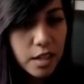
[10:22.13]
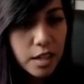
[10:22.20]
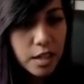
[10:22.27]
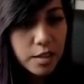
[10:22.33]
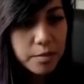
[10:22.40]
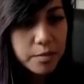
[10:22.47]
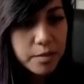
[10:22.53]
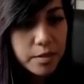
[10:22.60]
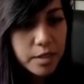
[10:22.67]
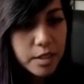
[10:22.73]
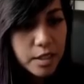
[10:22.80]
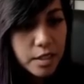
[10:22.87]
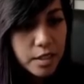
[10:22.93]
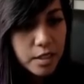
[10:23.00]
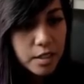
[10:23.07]
I
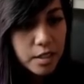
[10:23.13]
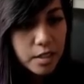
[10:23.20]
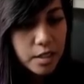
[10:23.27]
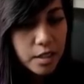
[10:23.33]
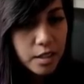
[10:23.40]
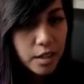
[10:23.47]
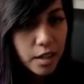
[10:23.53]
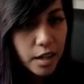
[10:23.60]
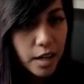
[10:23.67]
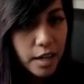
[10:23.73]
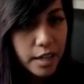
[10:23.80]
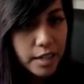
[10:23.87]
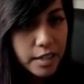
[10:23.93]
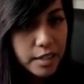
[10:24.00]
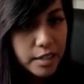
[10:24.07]

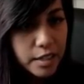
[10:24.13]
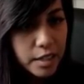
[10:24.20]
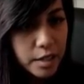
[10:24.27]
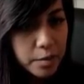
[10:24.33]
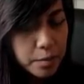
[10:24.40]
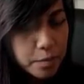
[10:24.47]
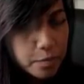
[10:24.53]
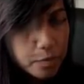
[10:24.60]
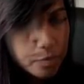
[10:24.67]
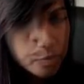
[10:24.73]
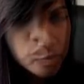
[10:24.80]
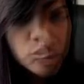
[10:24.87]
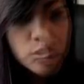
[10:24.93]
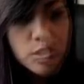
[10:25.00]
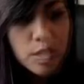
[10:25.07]
end up
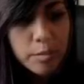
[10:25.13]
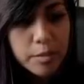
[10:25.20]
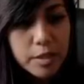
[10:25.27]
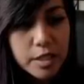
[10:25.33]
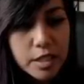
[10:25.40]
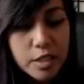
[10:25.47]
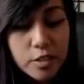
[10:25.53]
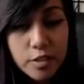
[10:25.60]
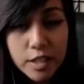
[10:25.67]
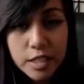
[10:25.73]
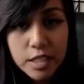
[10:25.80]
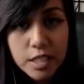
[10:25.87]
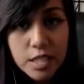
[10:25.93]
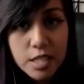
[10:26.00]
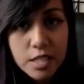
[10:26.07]
special summoning
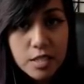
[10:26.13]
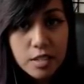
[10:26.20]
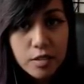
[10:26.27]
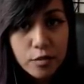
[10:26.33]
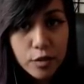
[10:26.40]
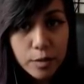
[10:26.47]
Grace